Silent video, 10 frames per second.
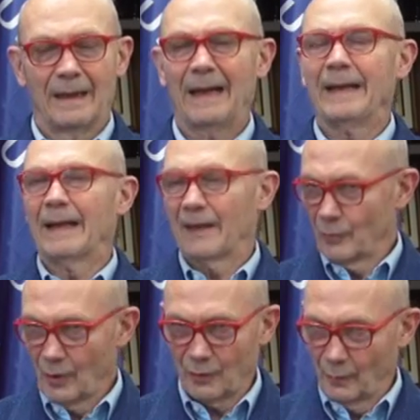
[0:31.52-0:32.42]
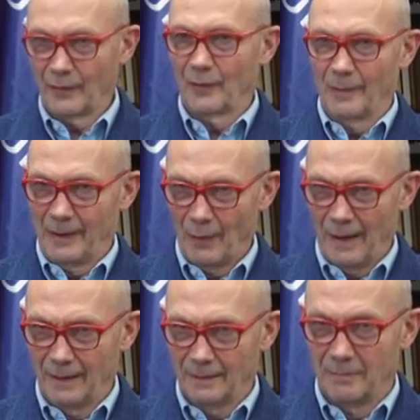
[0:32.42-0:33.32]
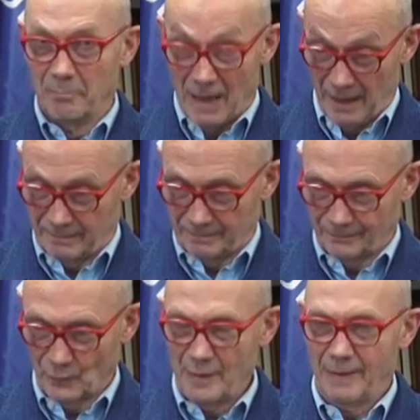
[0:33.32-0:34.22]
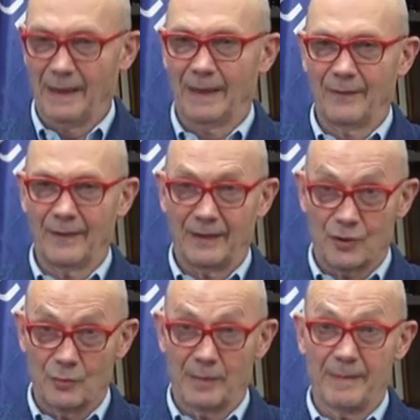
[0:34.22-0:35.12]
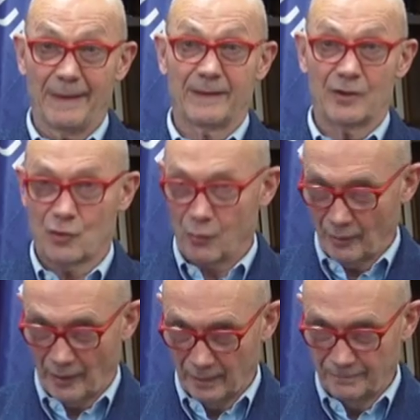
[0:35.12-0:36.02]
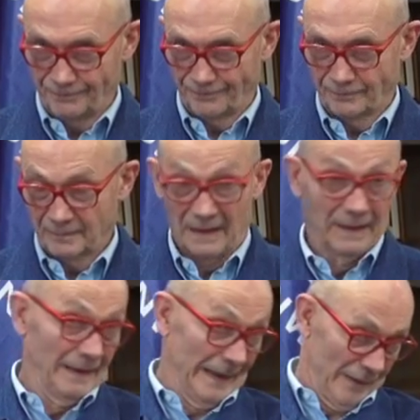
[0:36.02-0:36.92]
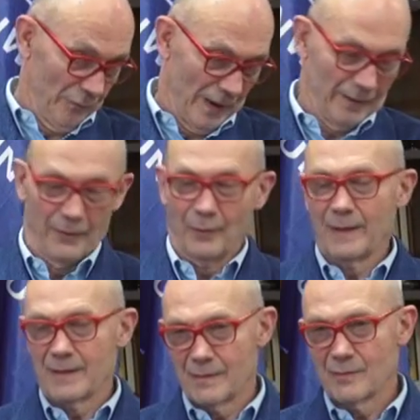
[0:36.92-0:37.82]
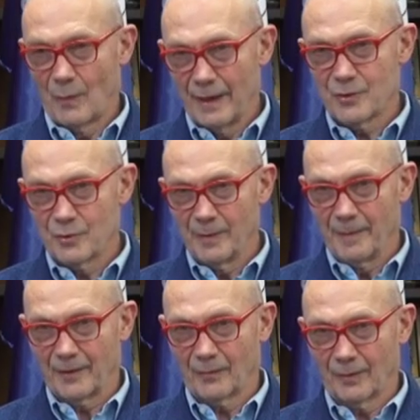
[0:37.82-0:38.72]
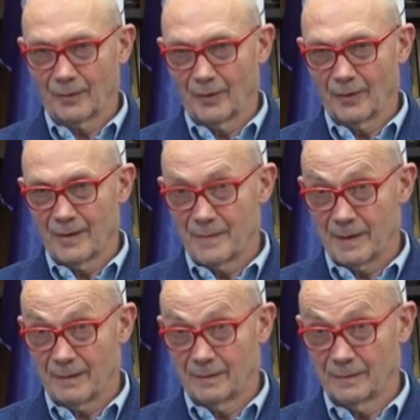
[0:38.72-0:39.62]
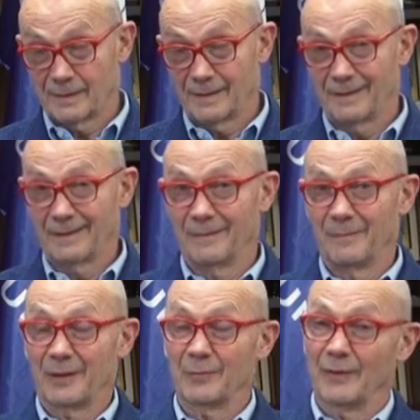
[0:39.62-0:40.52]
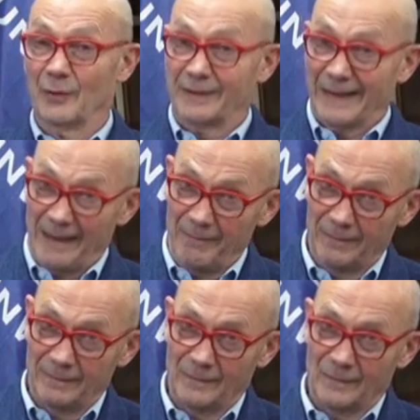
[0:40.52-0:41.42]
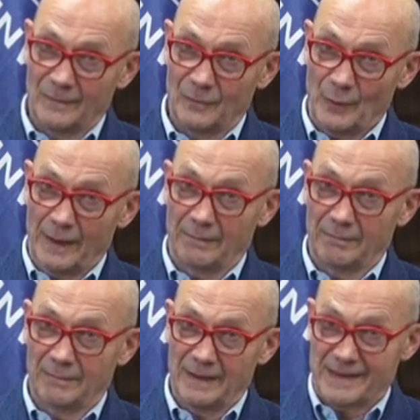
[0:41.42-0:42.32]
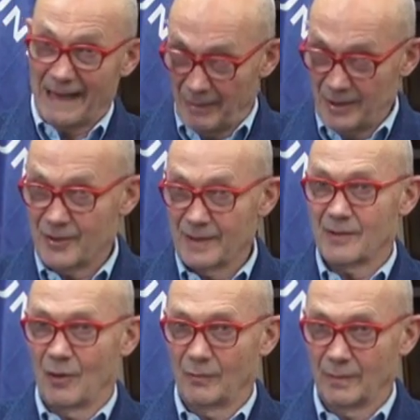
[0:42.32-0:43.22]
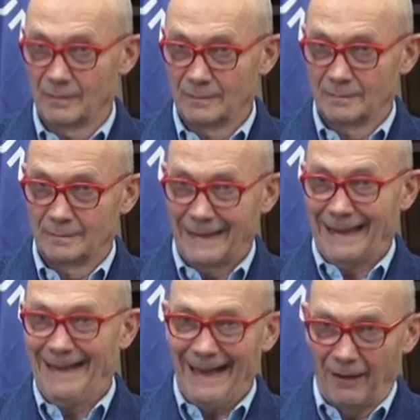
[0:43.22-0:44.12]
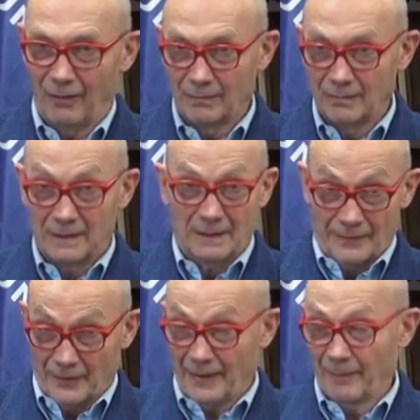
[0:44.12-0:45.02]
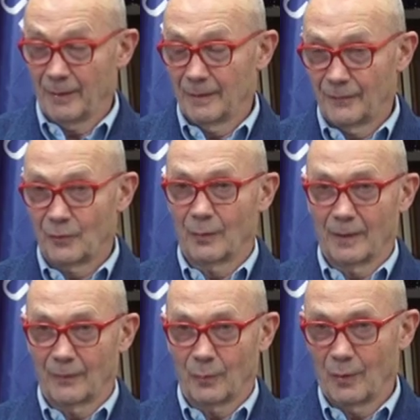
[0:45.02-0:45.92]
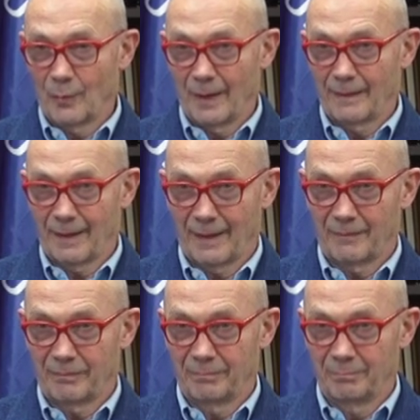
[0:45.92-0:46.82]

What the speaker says: And it has worked reasonably well, but we believe it should be made stronger. And one of the reasons why it should be made stronger is because between the time we established this code and now, the number of tourists worldwide has